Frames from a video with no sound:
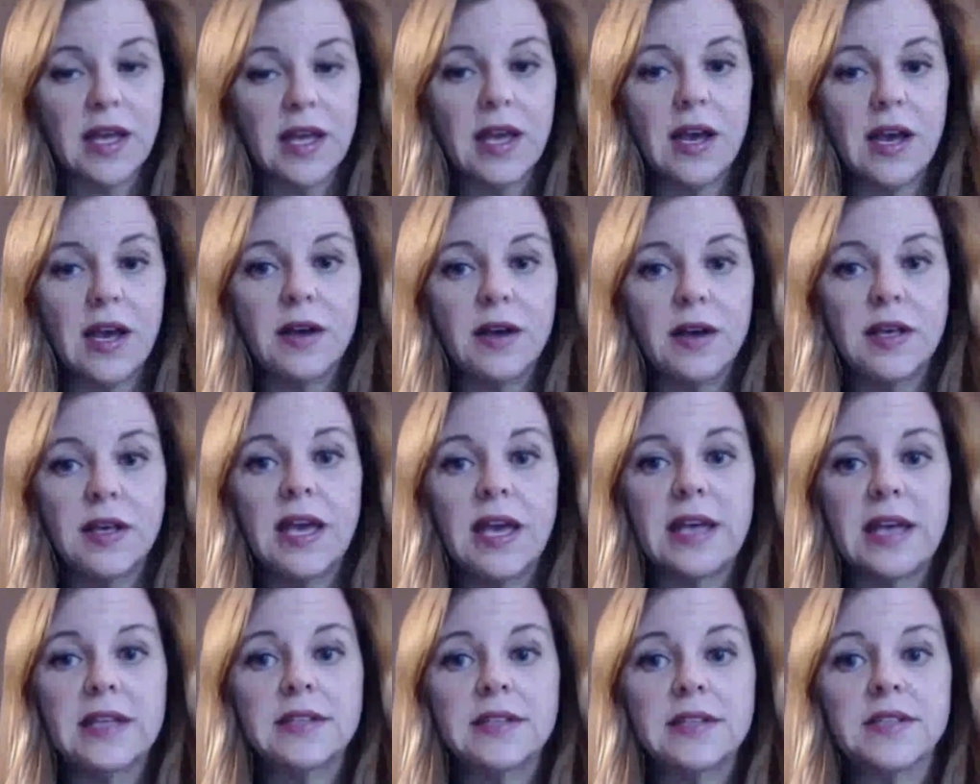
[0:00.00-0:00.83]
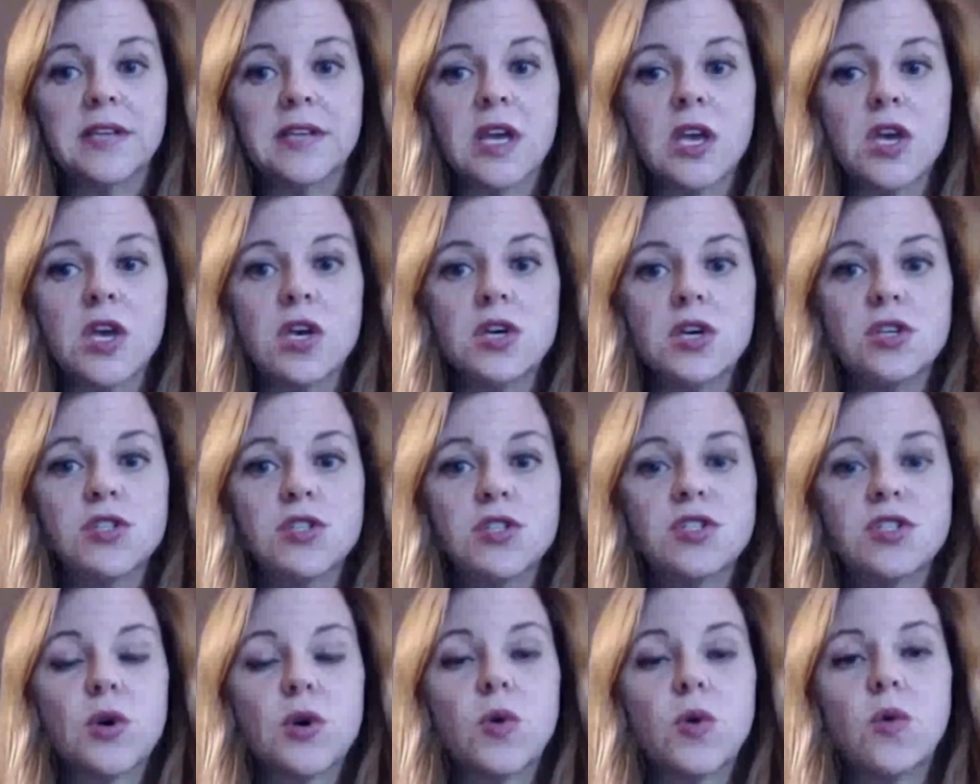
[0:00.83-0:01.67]
And
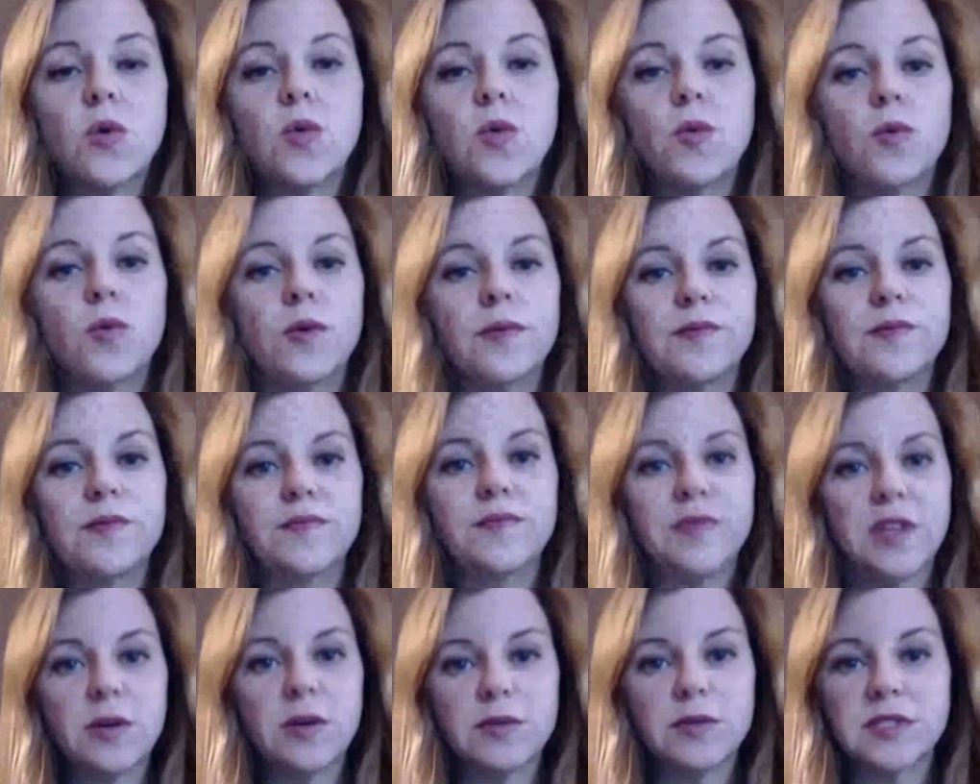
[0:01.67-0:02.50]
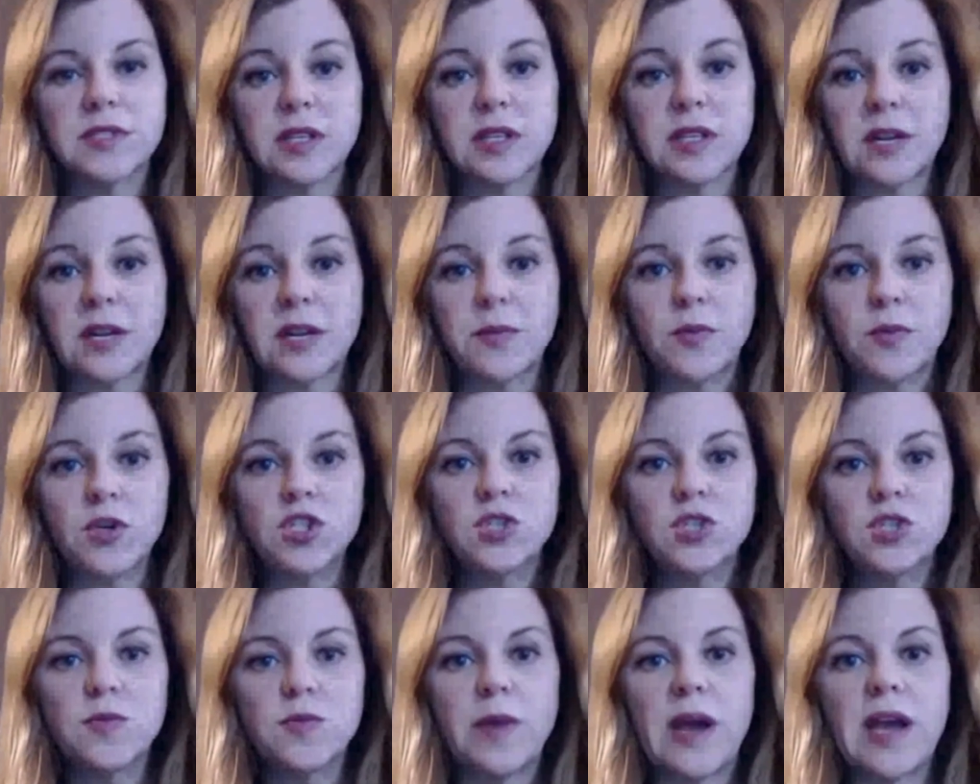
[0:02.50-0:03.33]
so there was a lot of
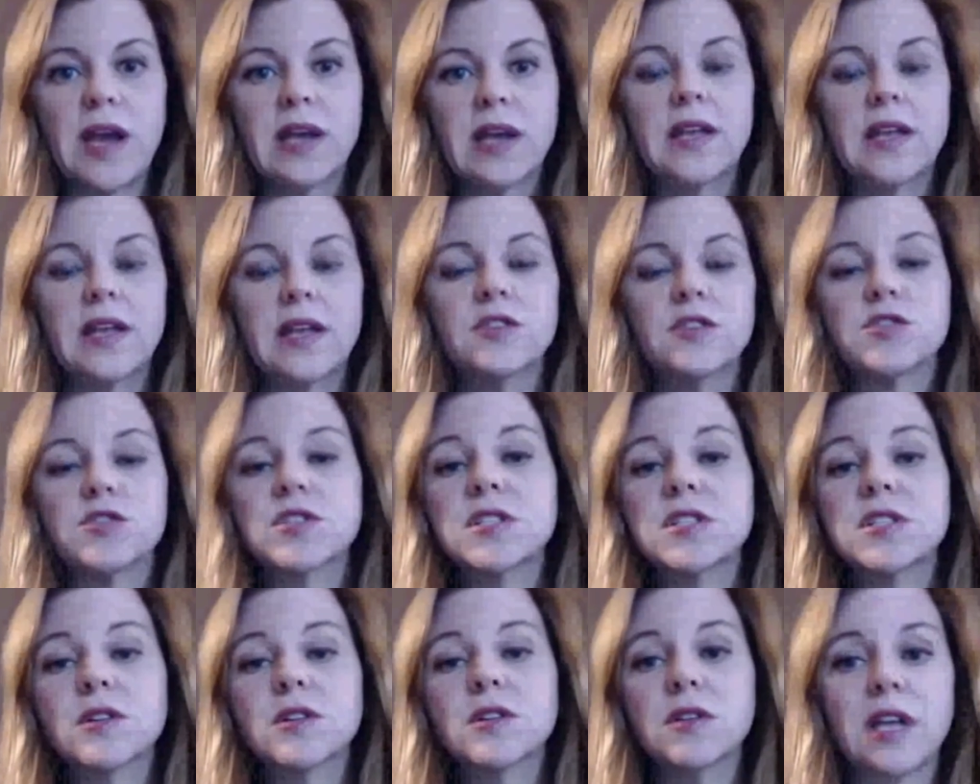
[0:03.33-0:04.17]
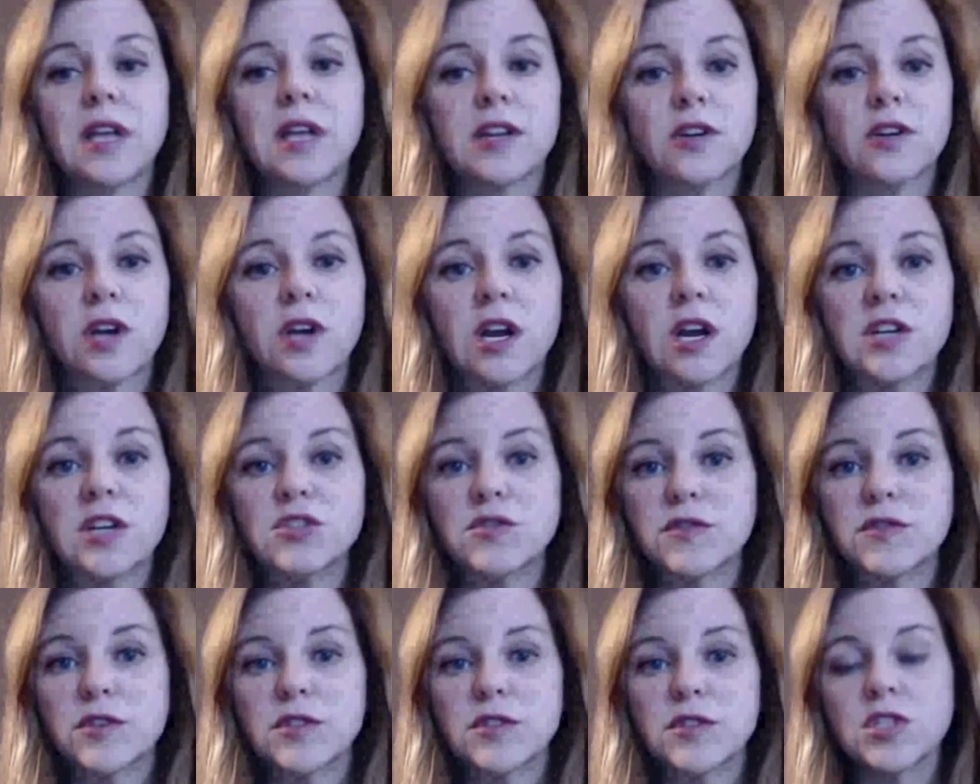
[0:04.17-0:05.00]
pushback, and there's still a lot of
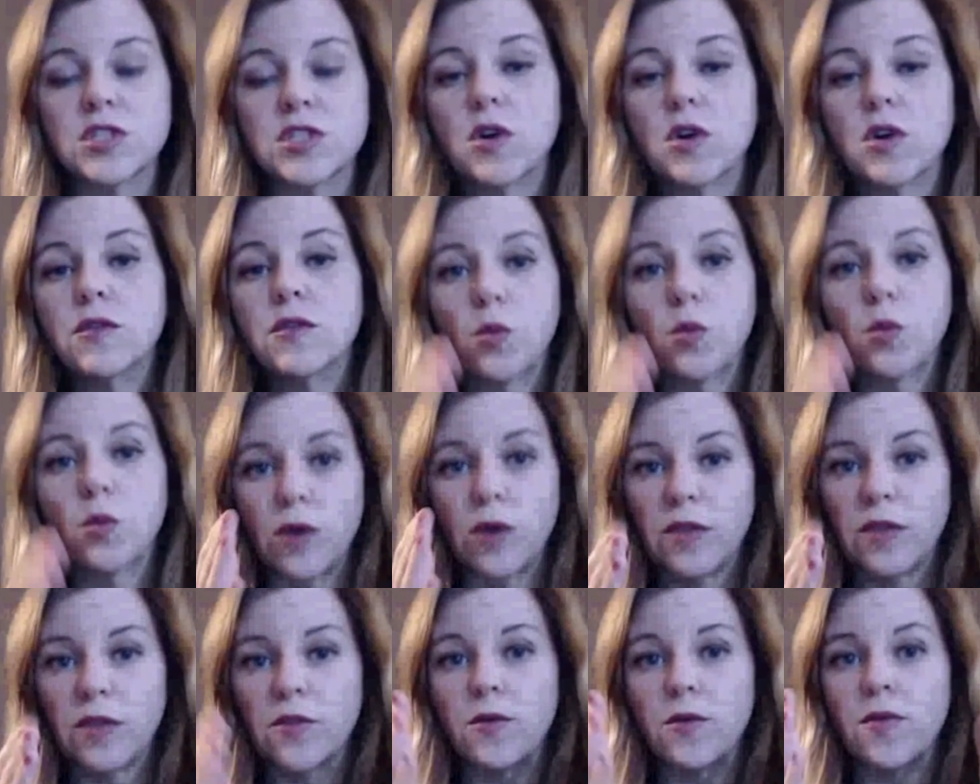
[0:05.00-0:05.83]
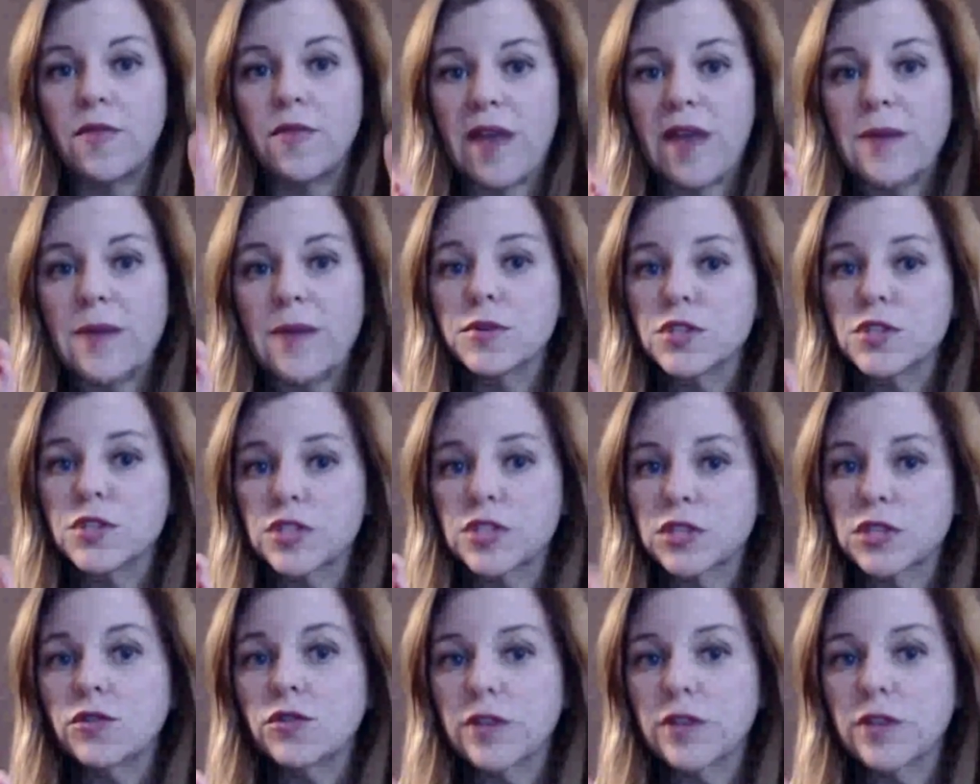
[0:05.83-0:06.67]
controversy over whether that particular
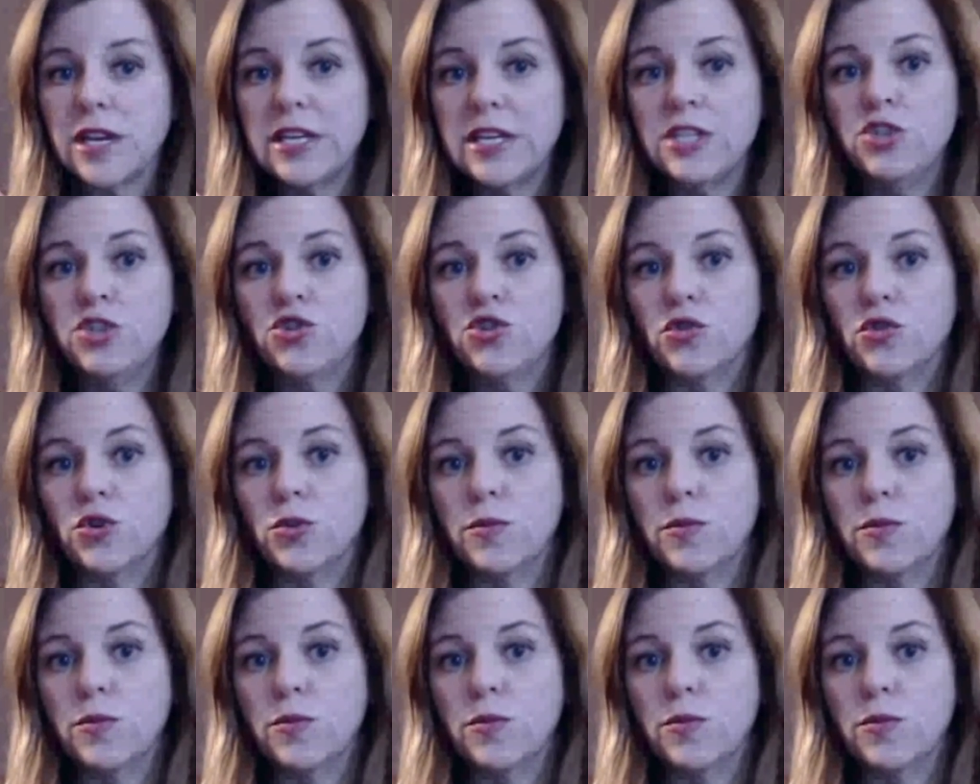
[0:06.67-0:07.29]
age group,